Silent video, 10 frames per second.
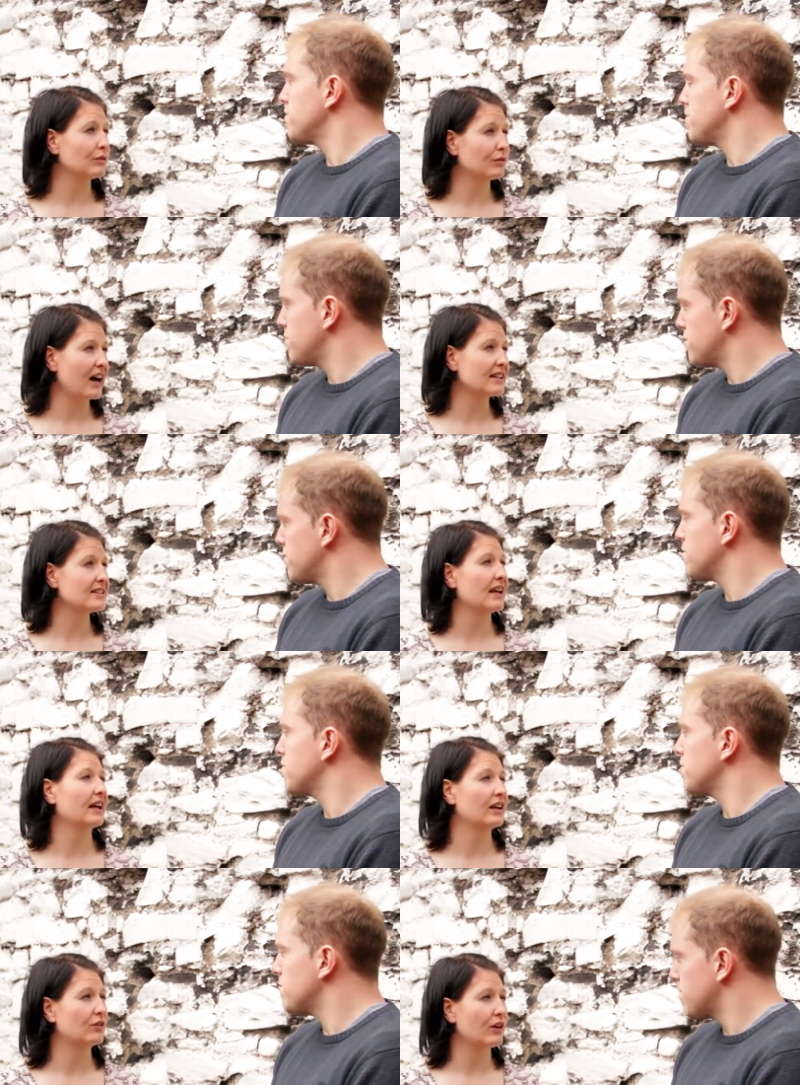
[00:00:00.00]
Speaker 1: fats,
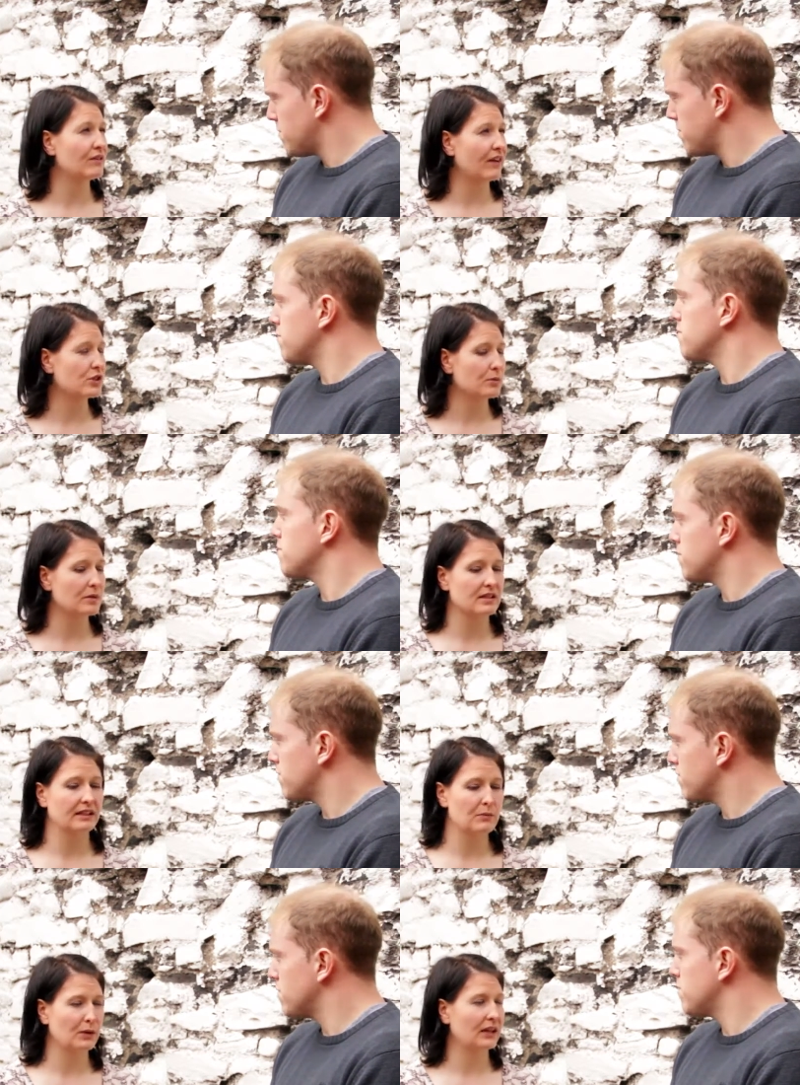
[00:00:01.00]
and green vegetables, and
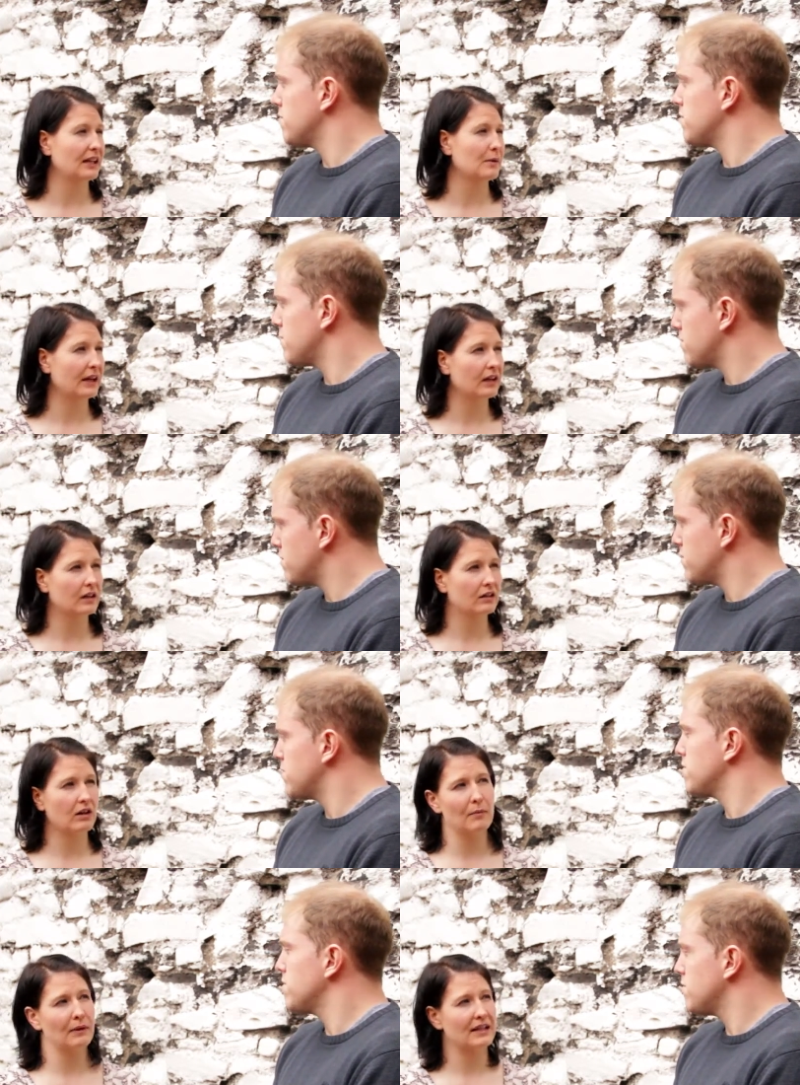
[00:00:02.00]
then with a little bit of
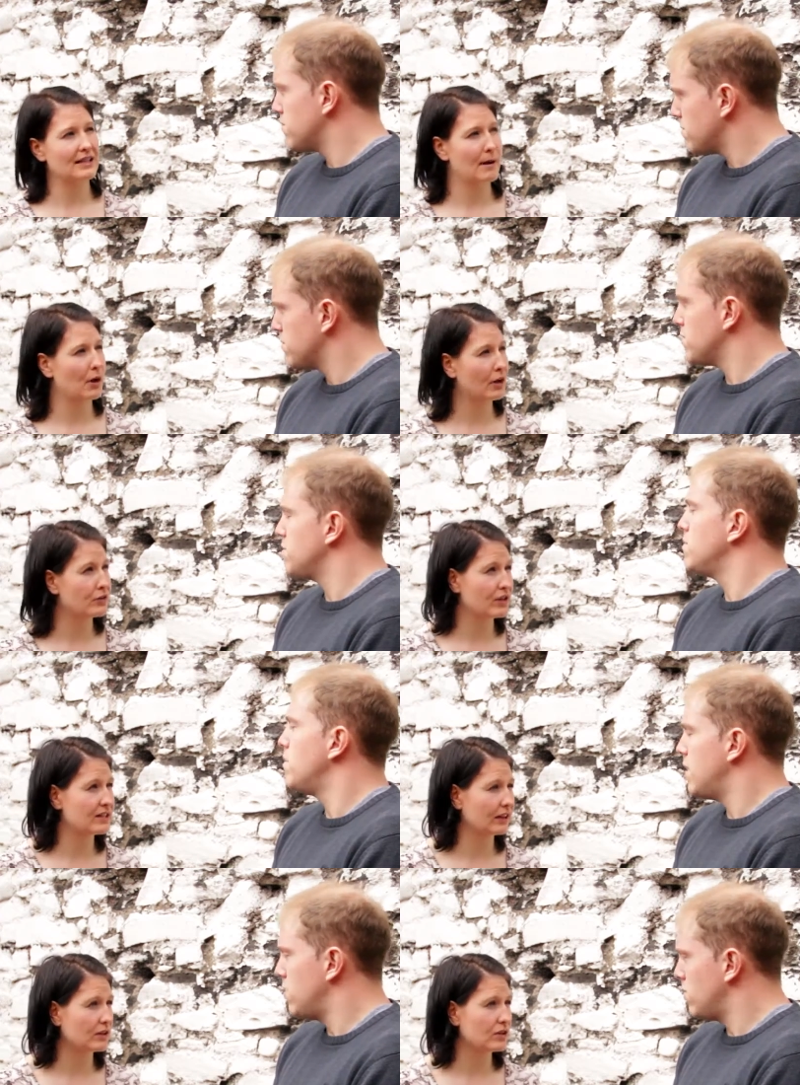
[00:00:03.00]
complex carbohydrates
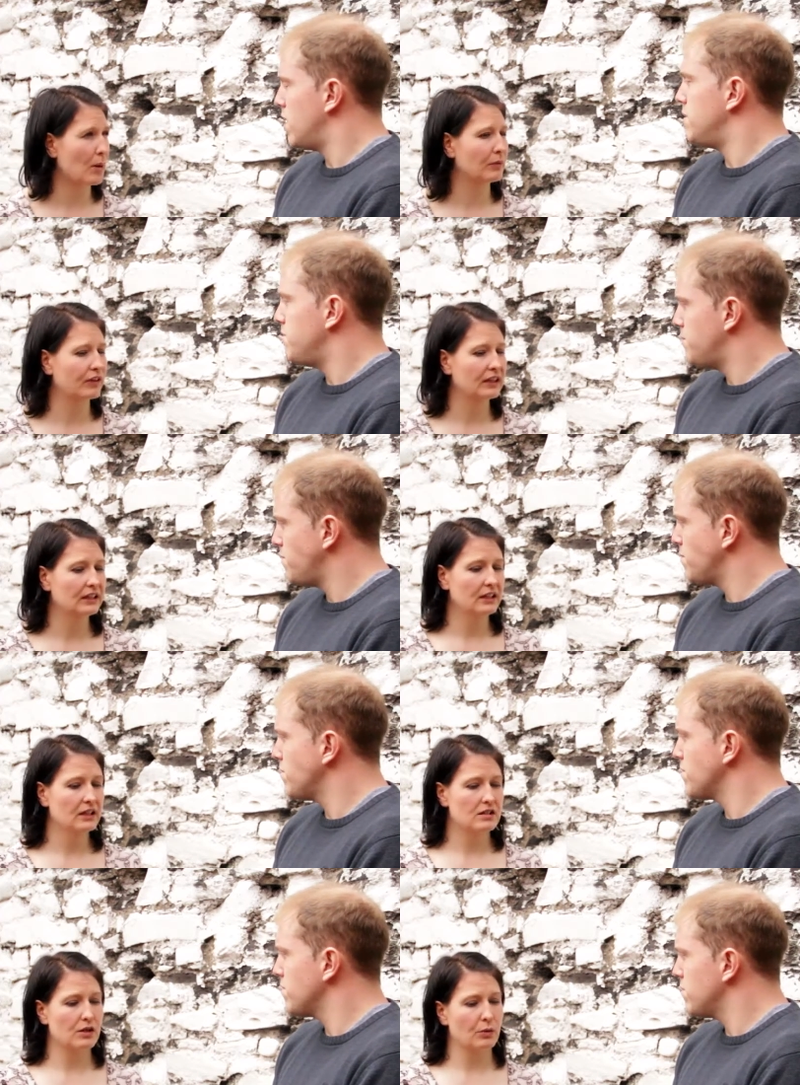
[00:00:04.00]
in on top of it.
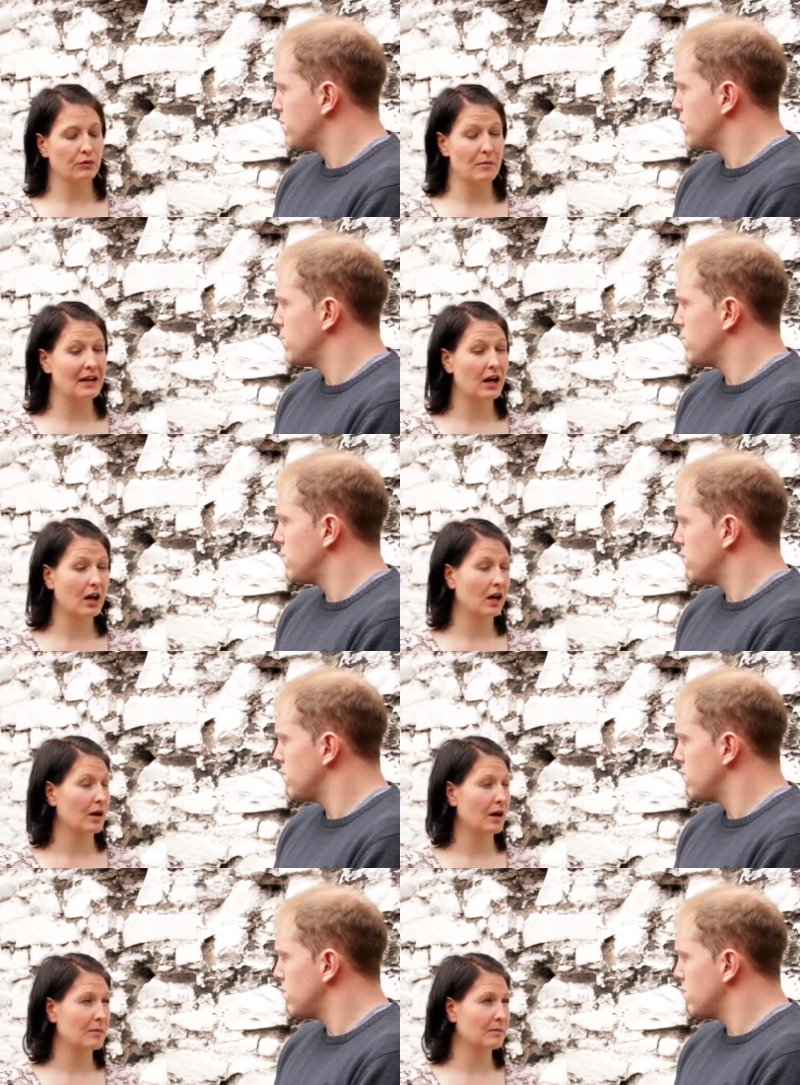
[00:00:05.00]
So for me, I,
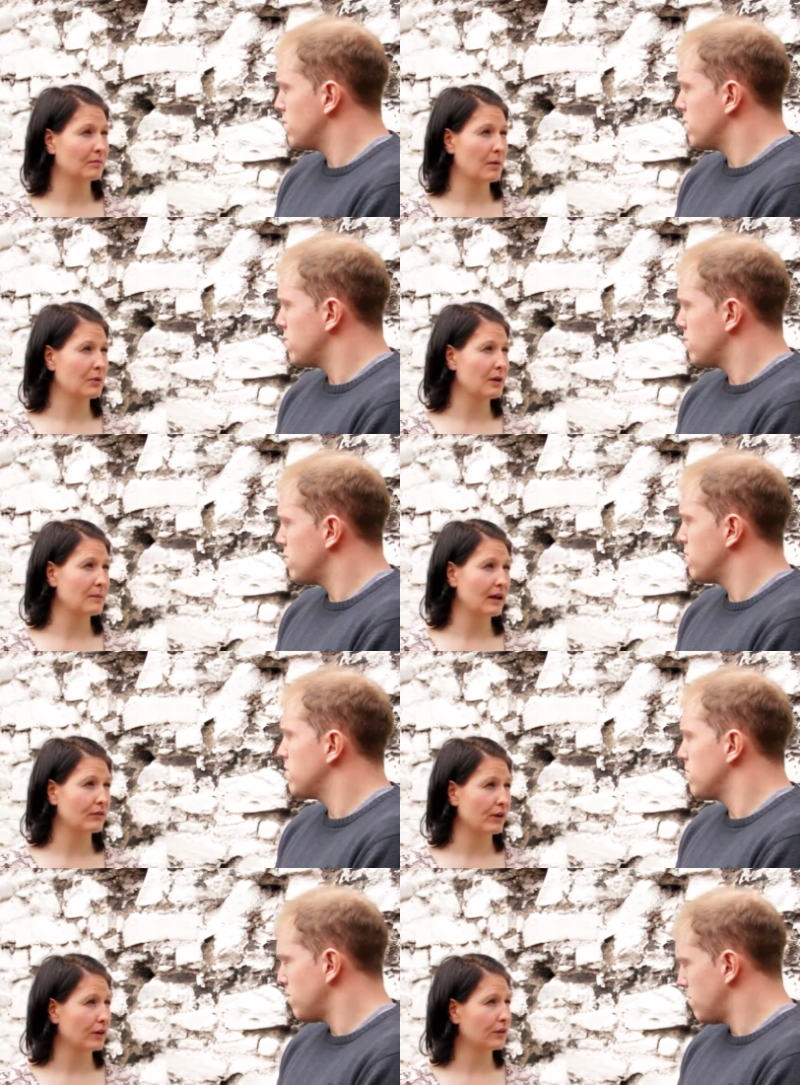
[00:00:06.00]
I'm I'm pretty big
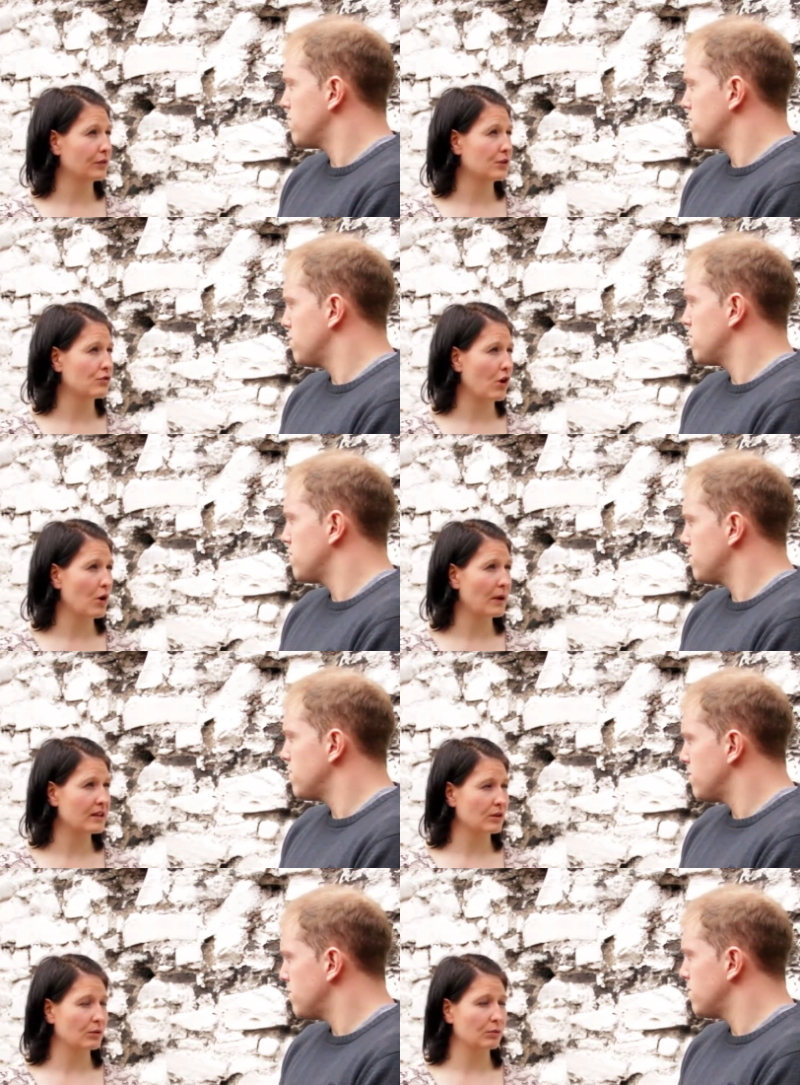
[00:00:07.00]
for for strawweight.
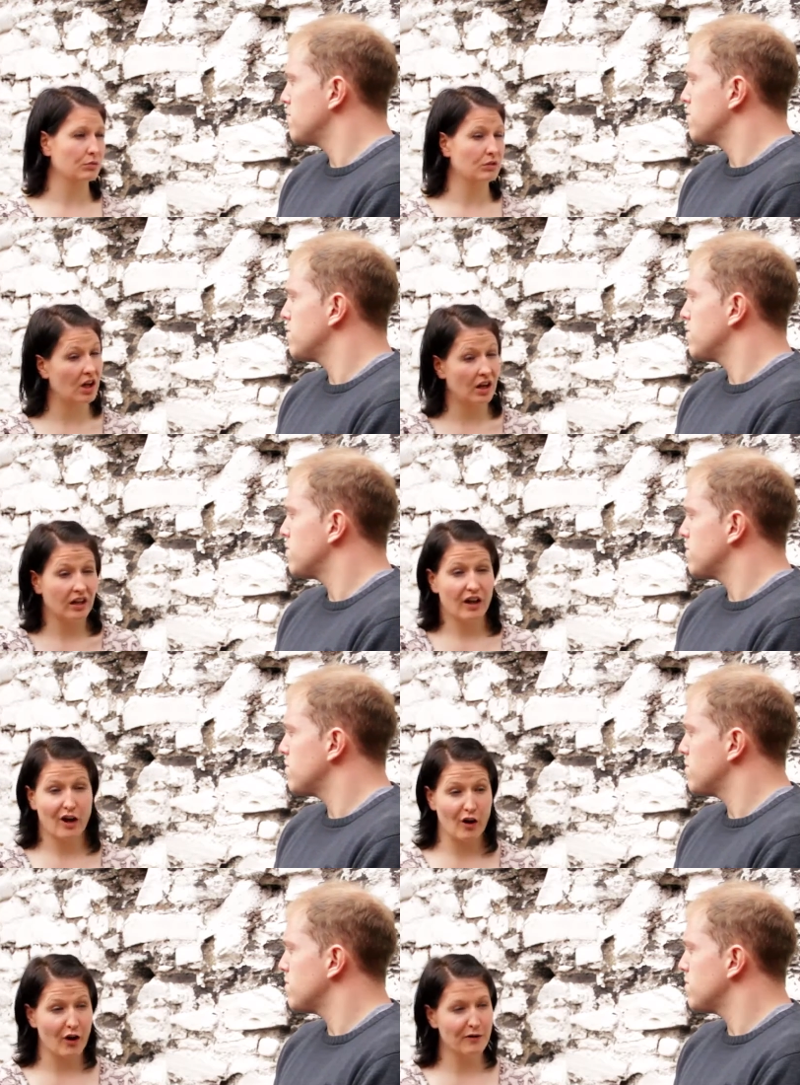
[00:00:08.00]
So uh,
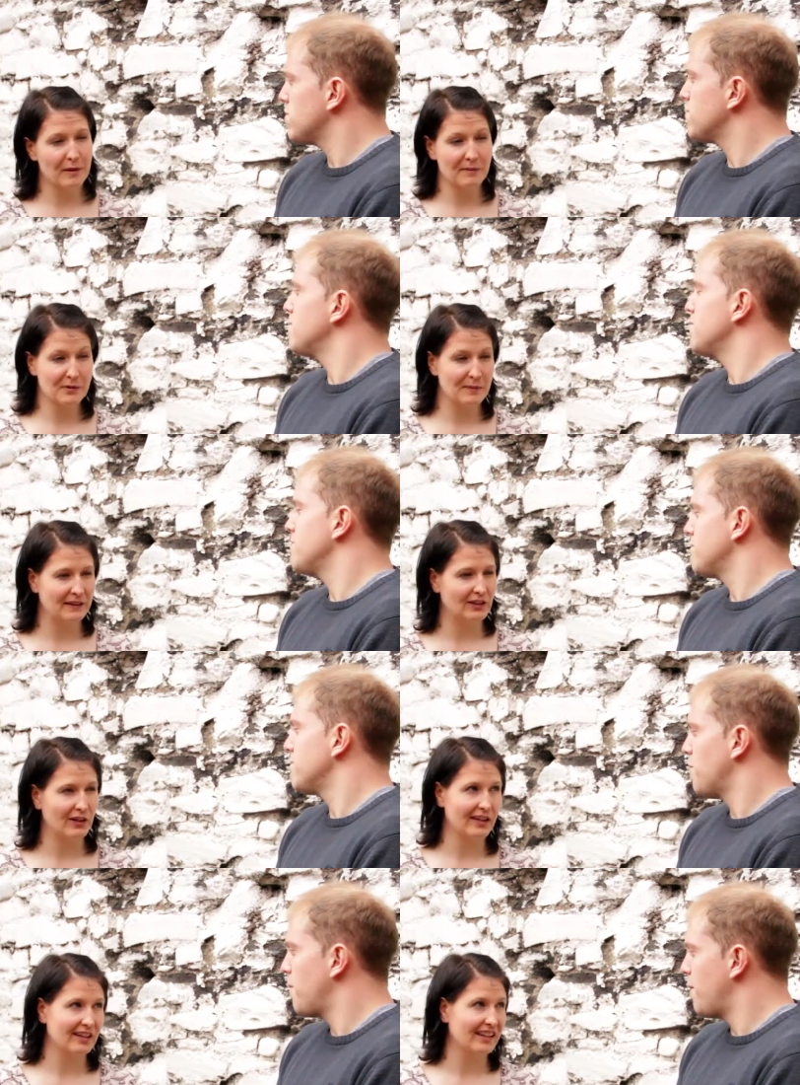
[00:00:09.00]
I, I've pretty much been
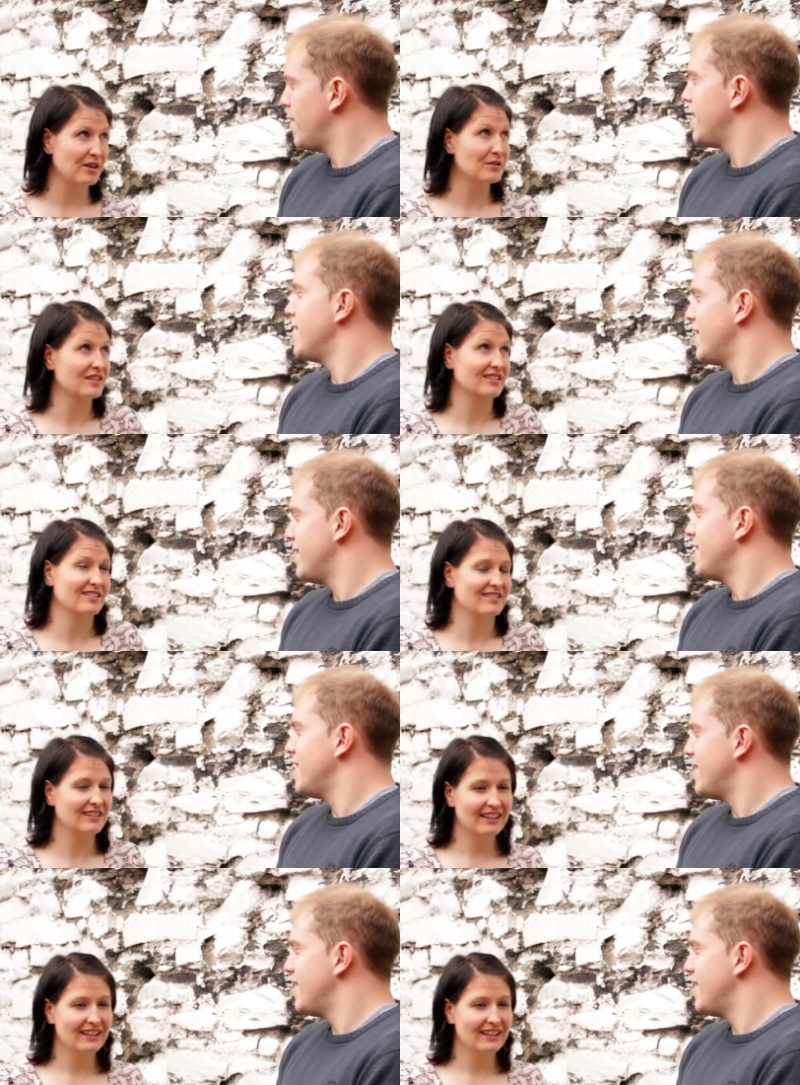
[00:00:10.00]
dieting now since